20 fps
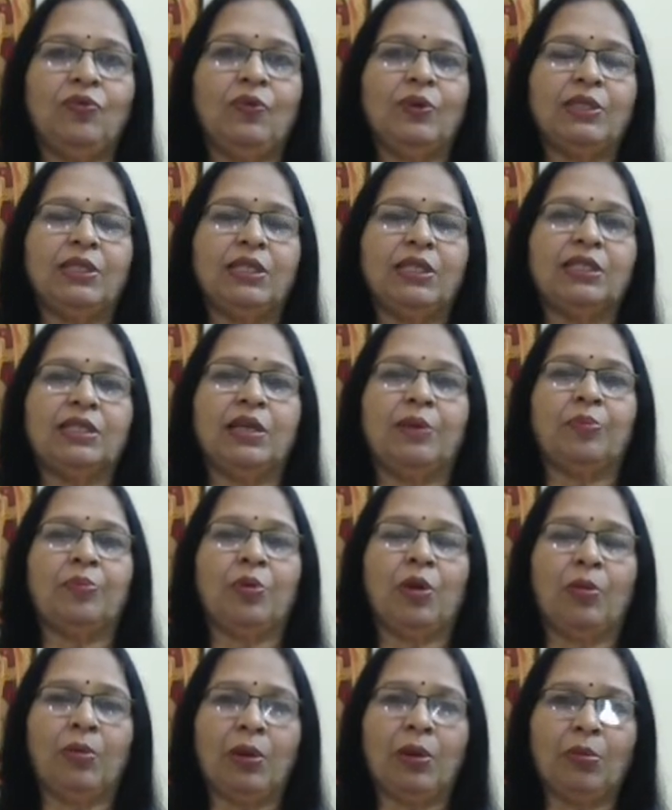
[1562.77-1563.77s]
which is a
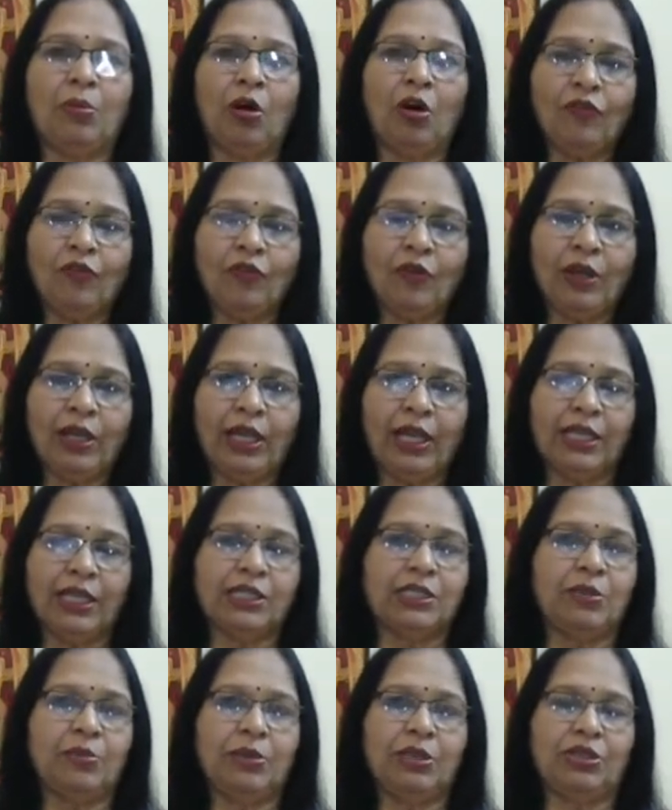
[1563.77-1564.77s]
problem of
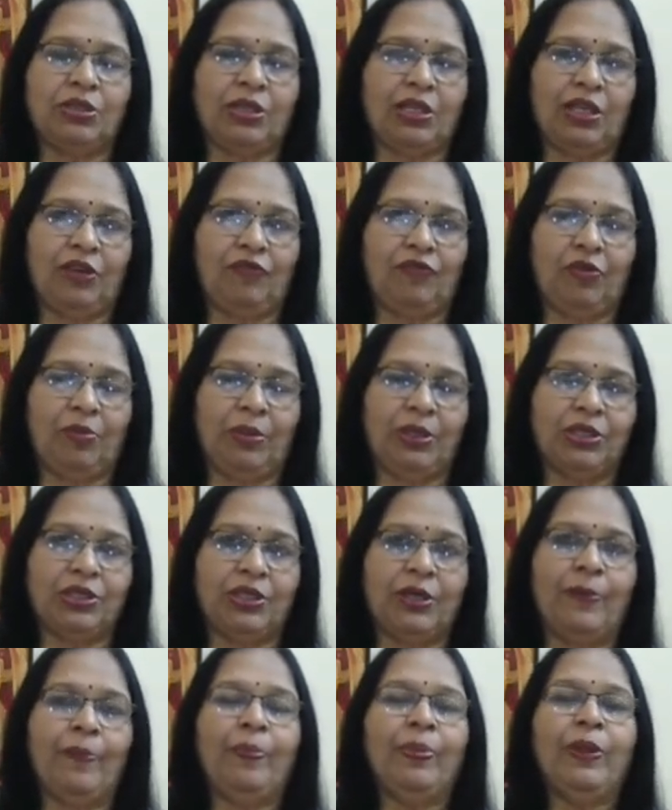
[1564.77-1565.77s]
asymmetric
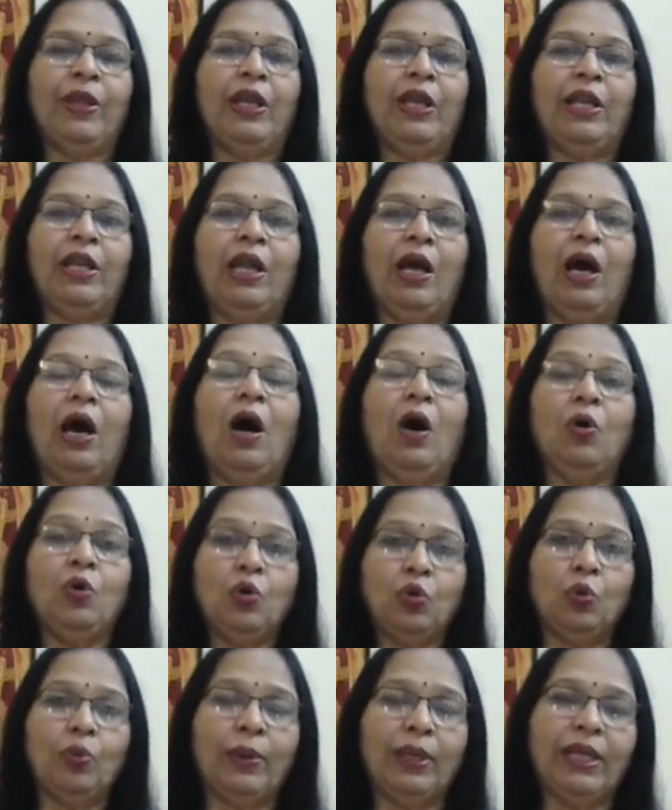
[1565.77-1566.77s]
information. Now, how
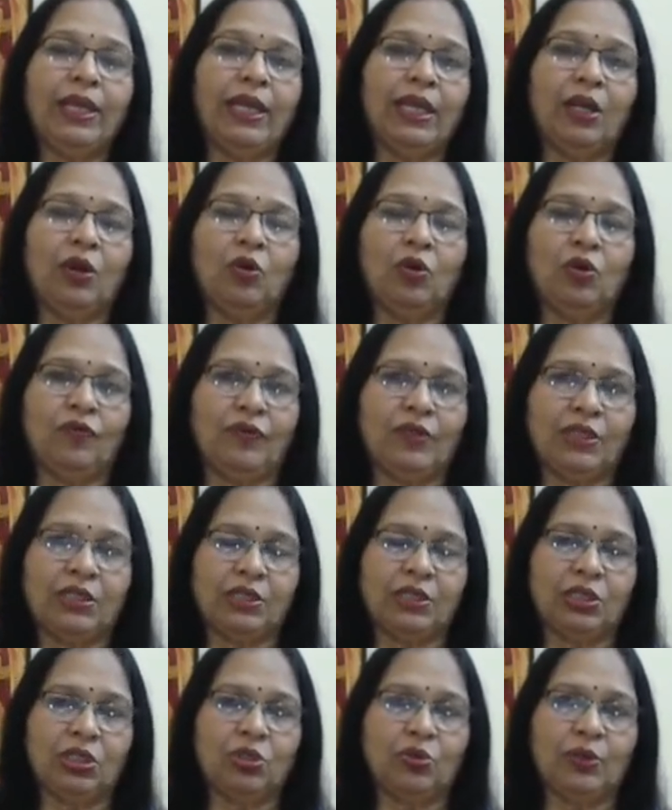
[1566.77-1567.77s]
do we get out of this
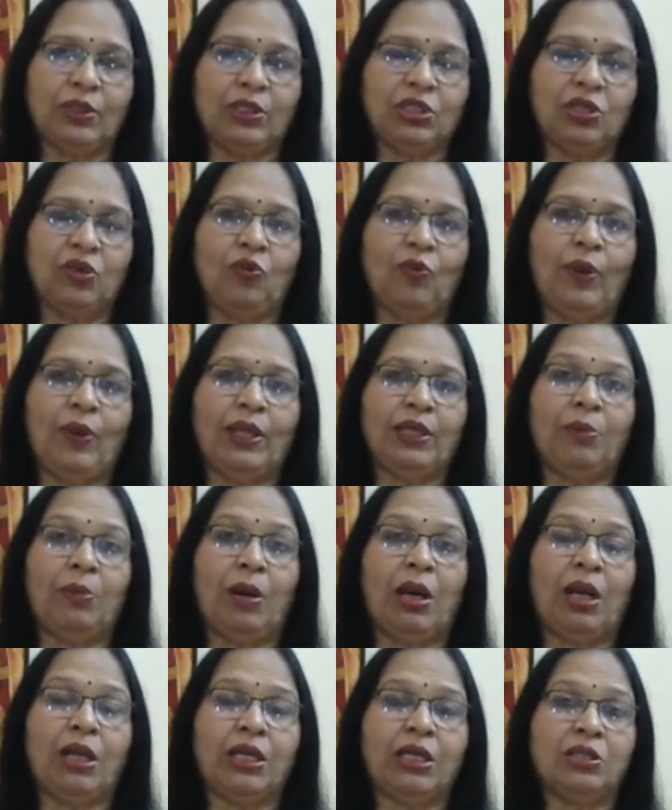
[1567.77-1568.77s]
situation where the
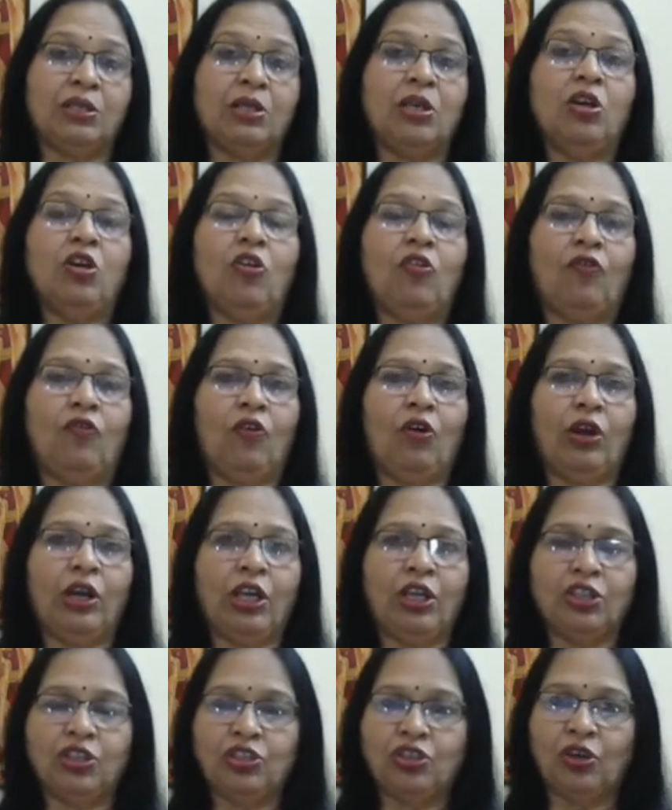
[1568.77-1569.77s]
market for
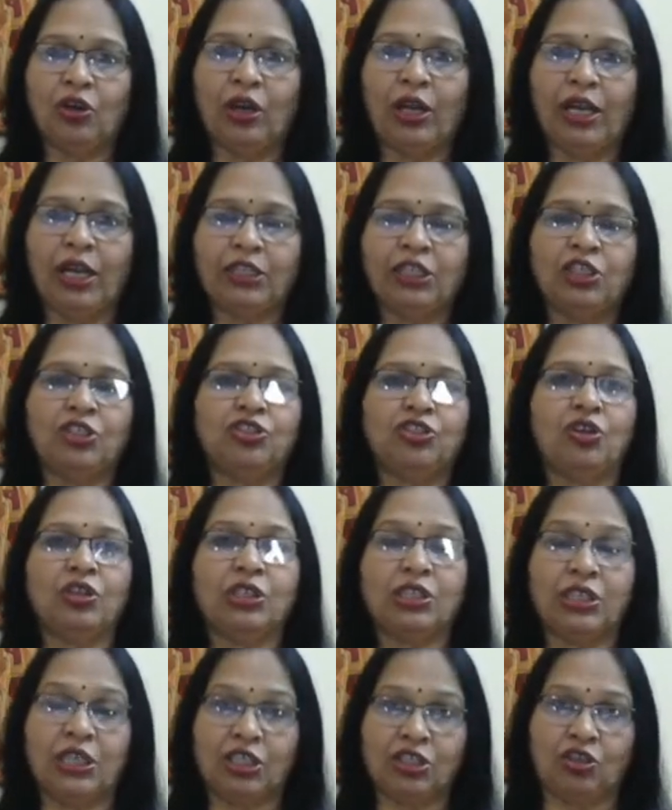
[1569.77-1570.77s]
health
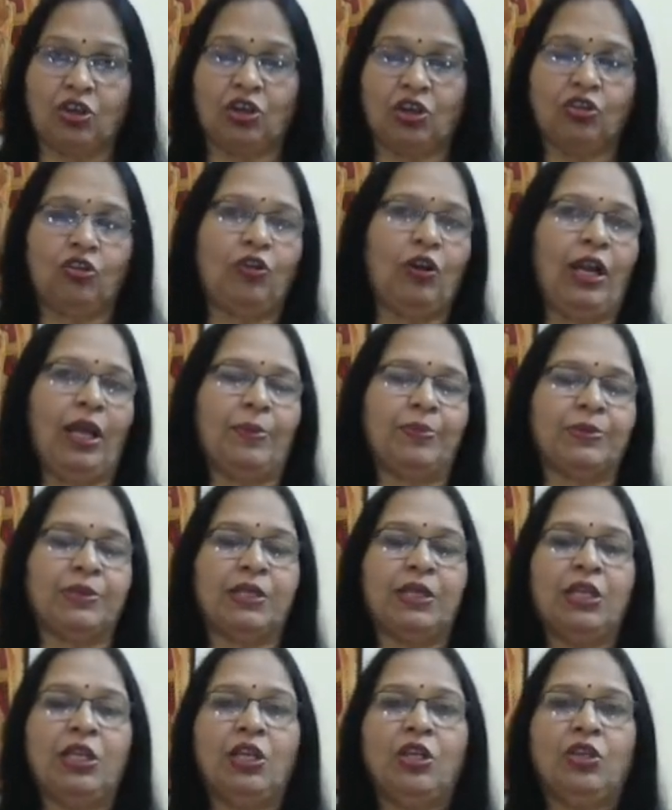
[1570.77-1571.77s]
insurance does not collapse?
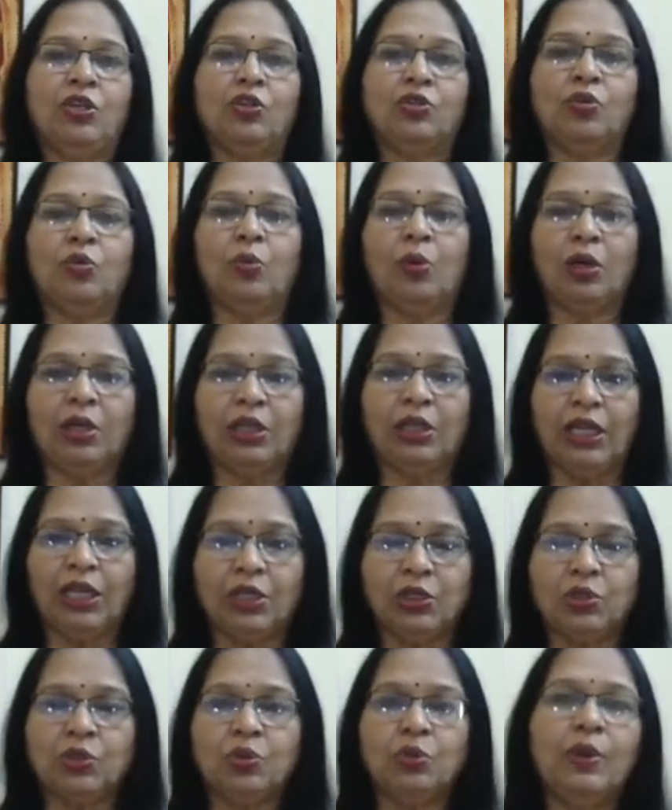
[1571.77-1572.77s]
So what they
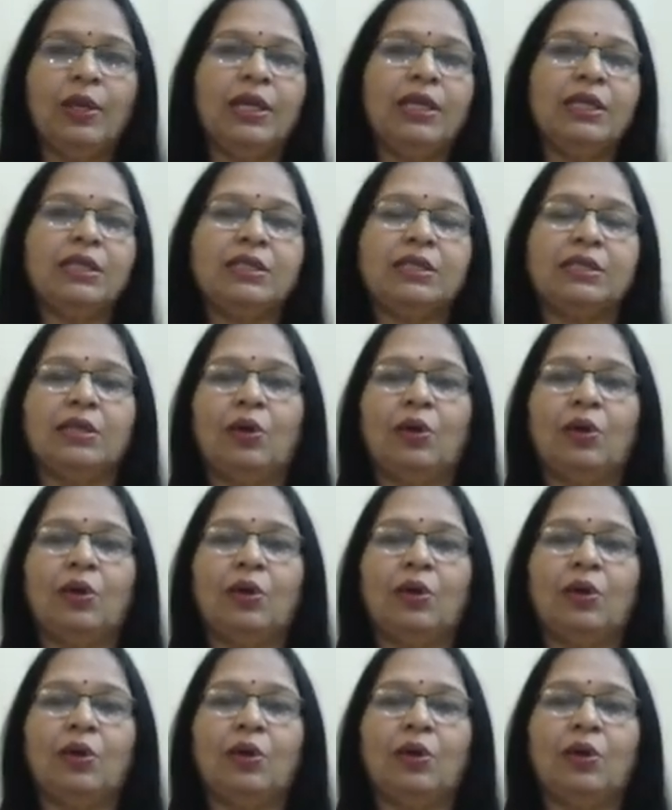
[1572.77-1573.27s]
do is